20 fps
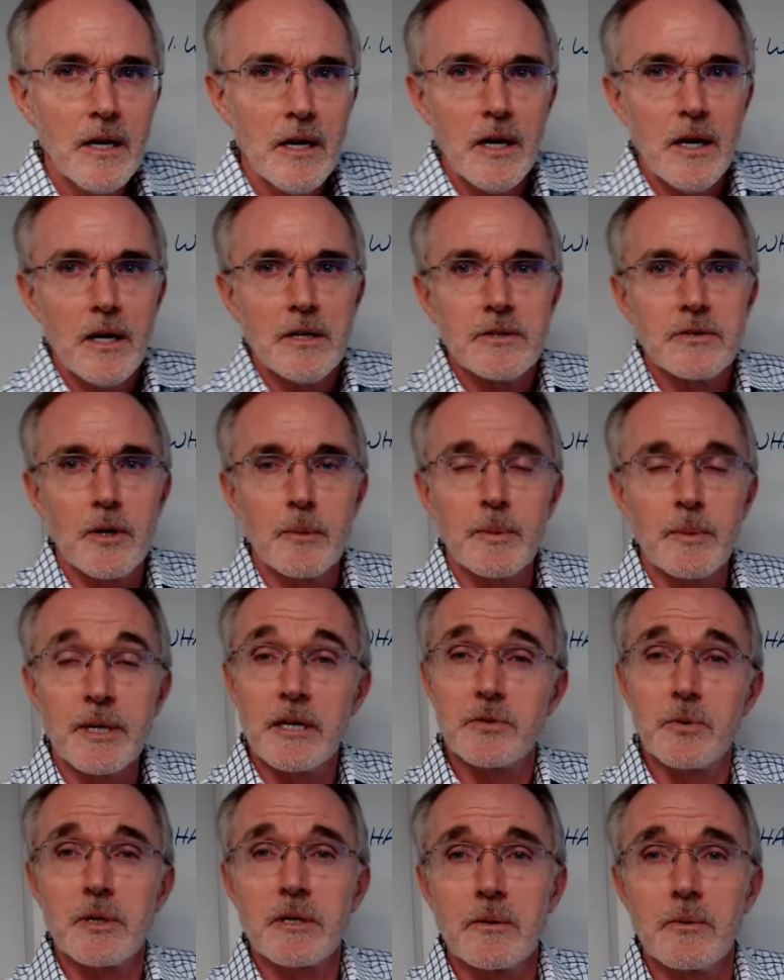So
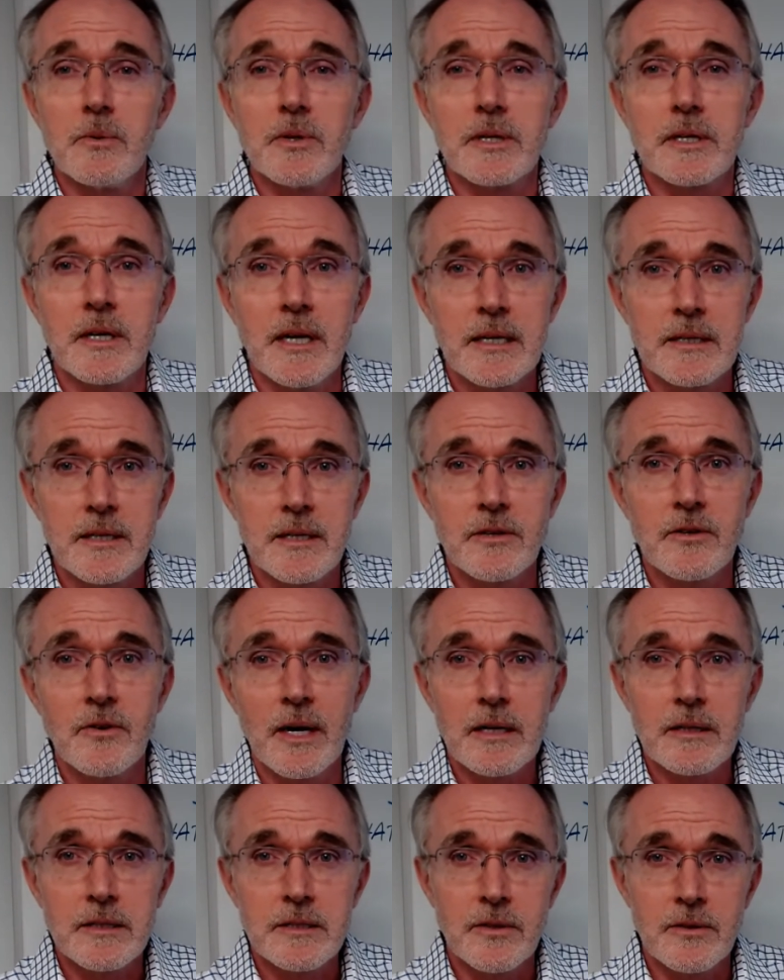because we're connecting
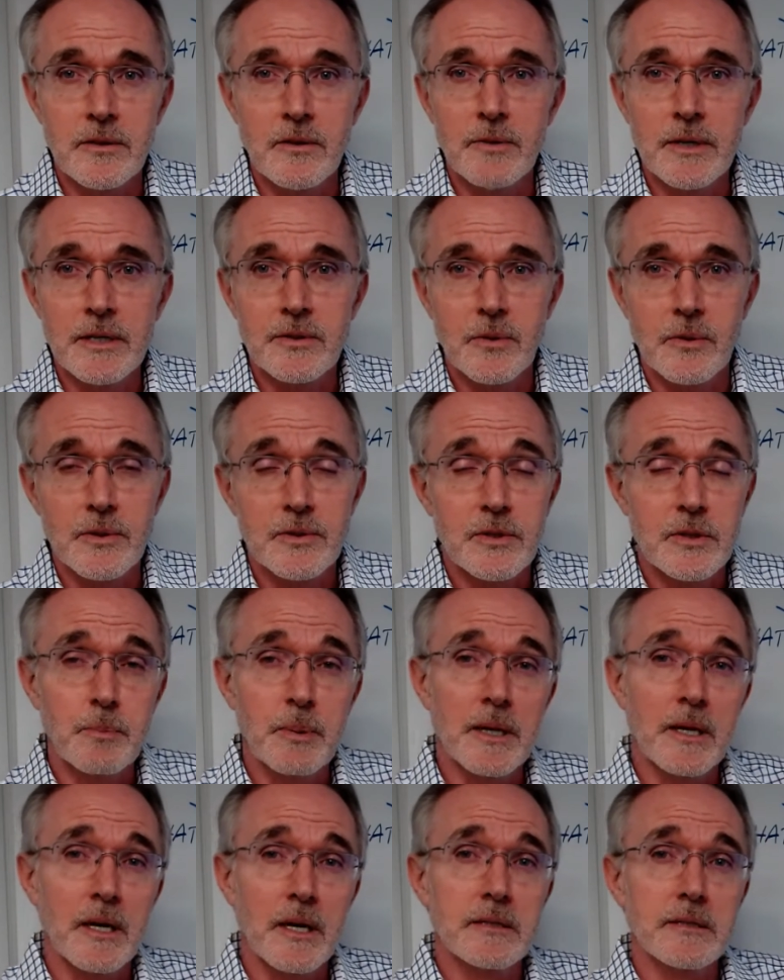directly to the resources,
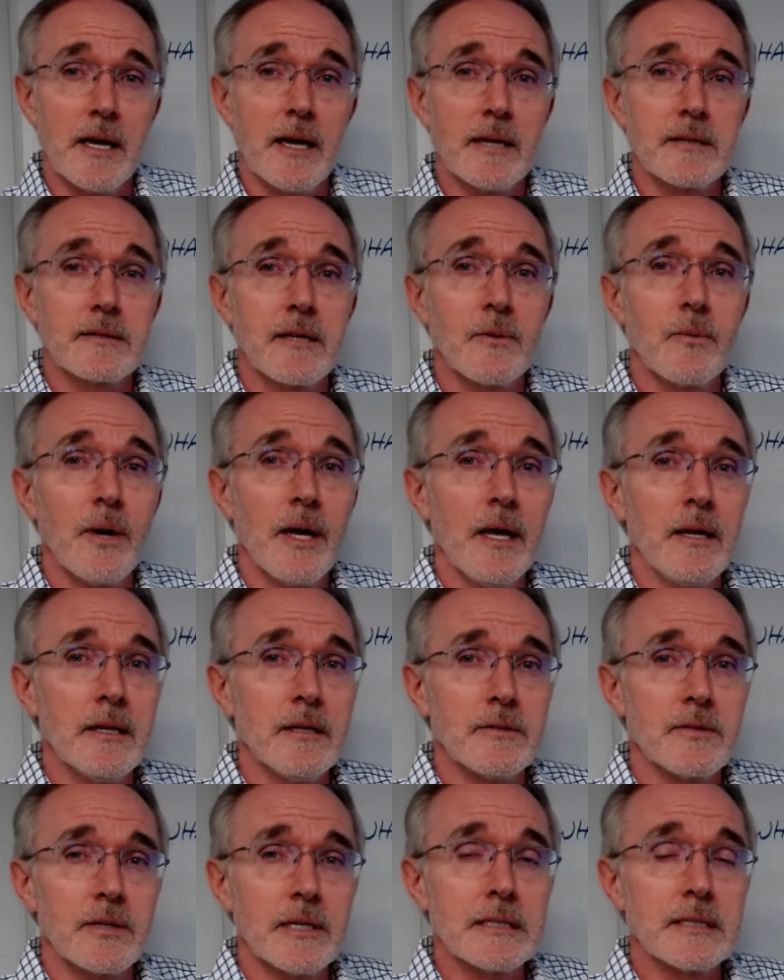because SD-WAN
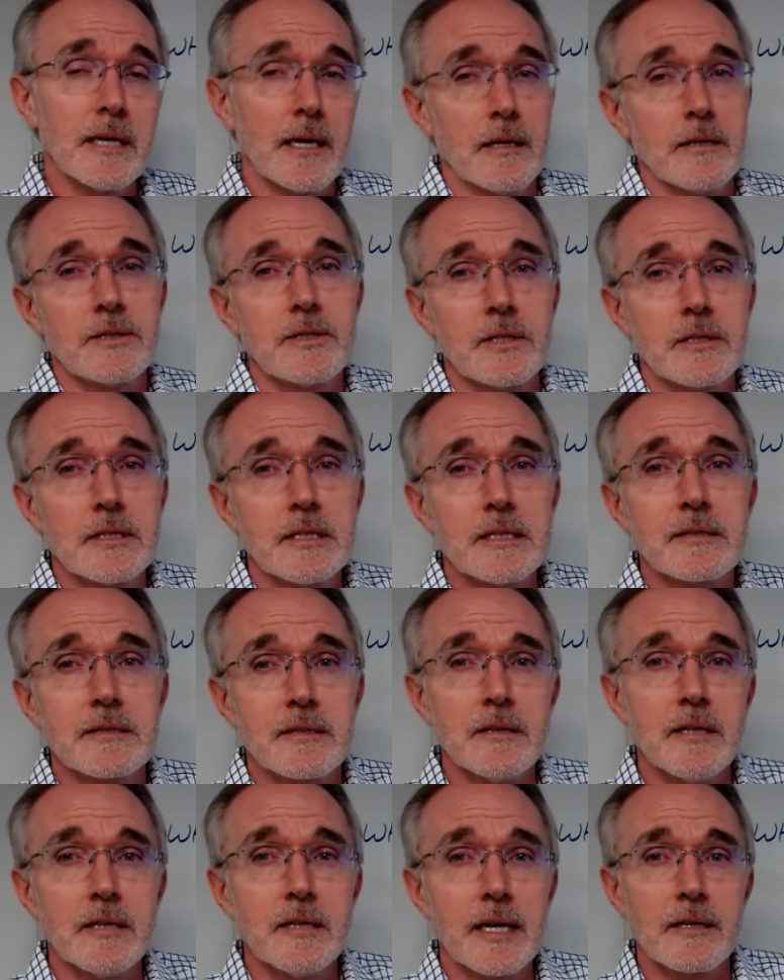is intelligently
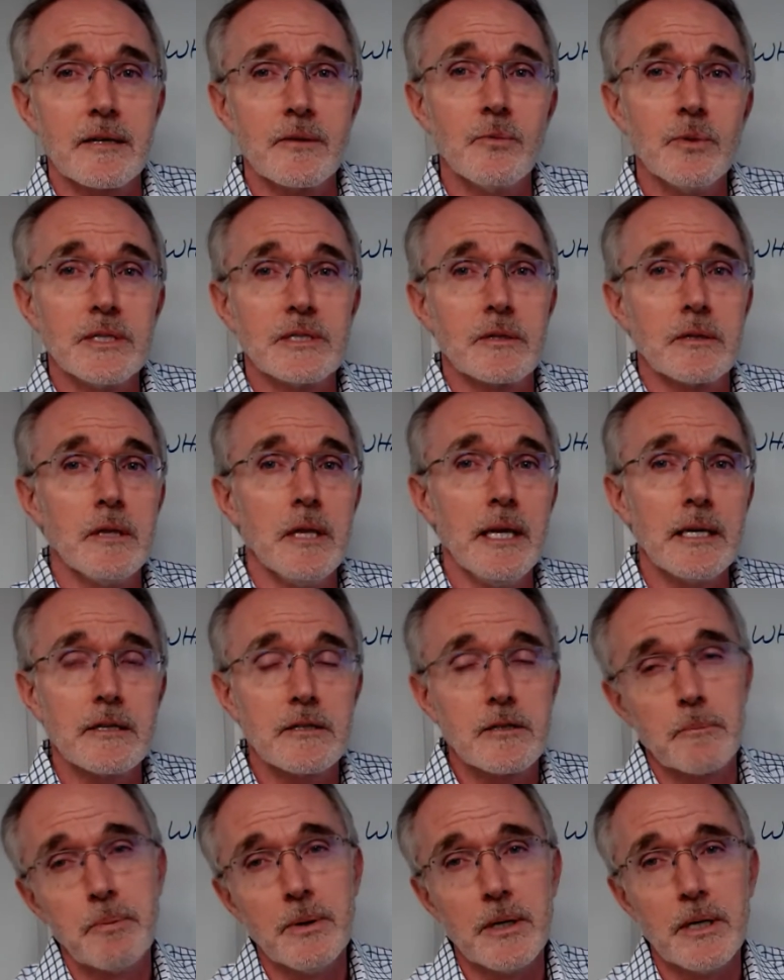selecting which link
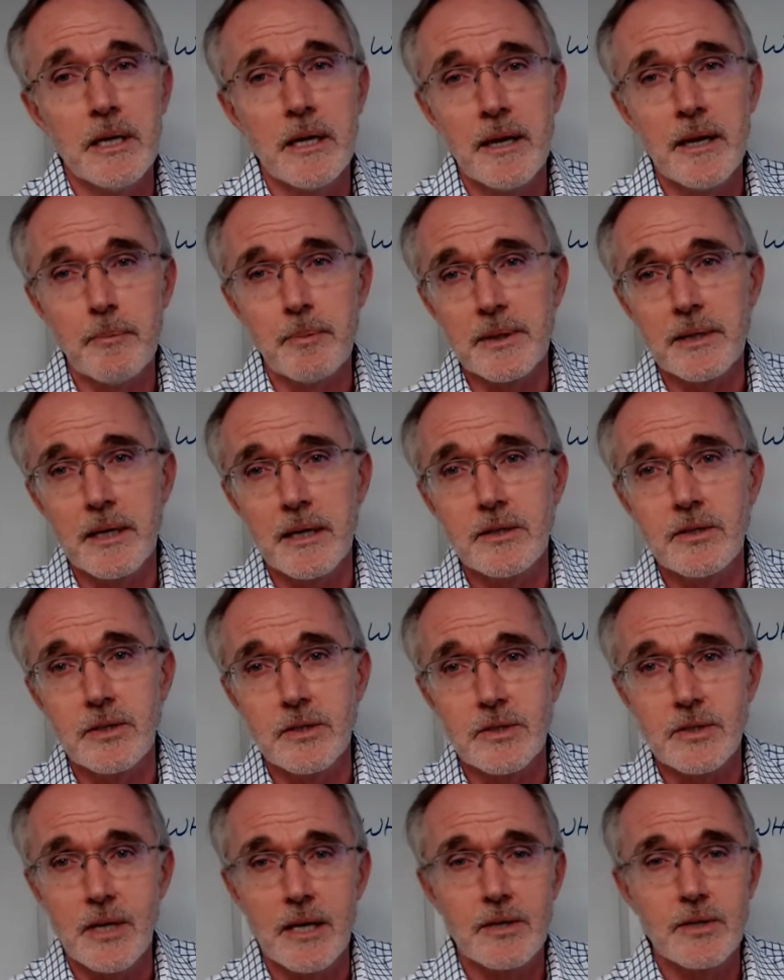to put an application
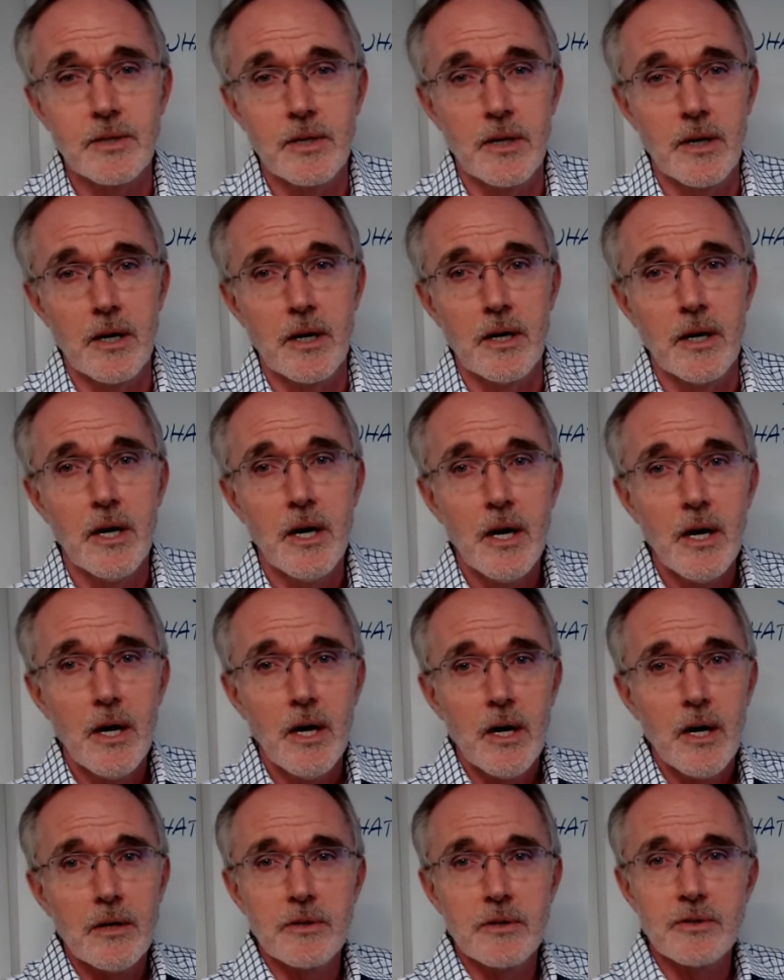session on,
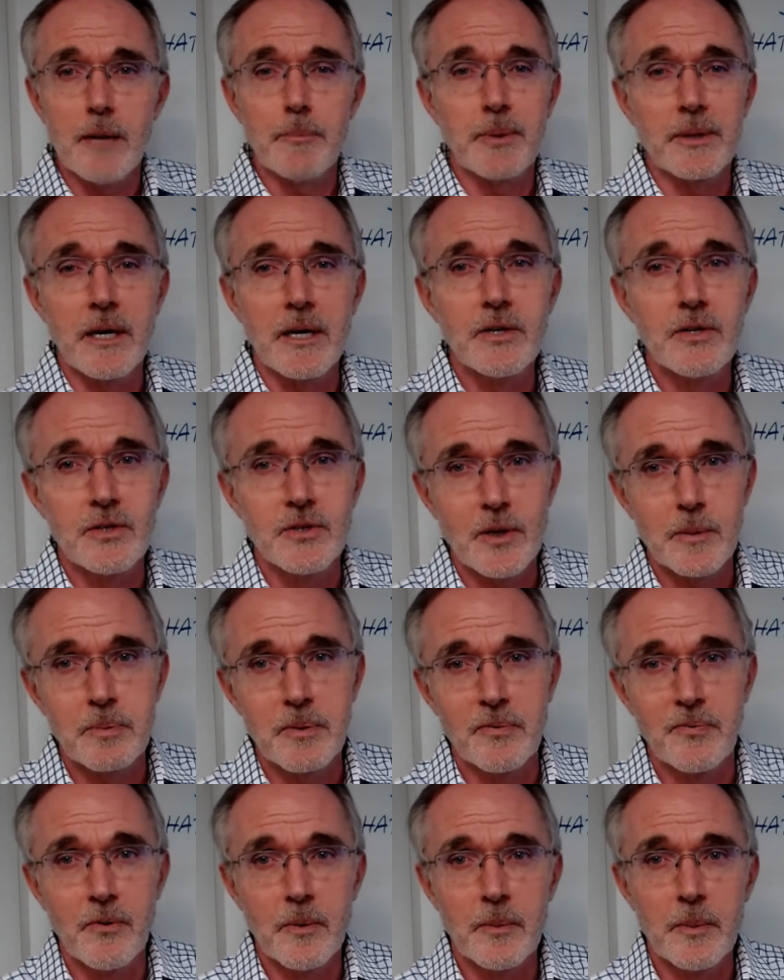those applications are
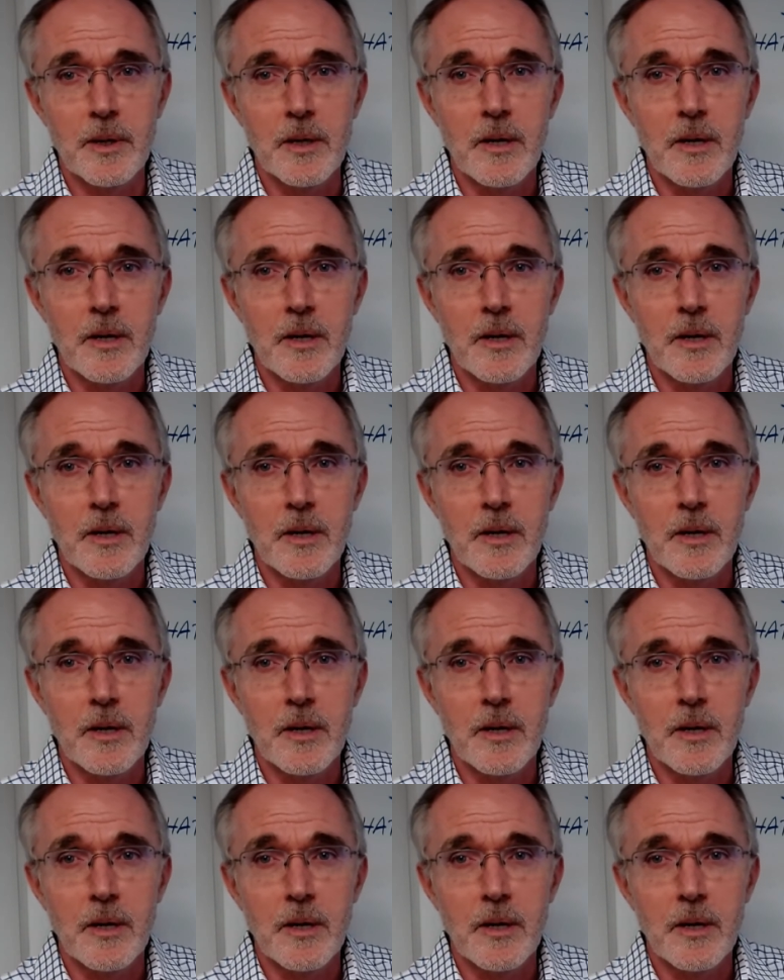performing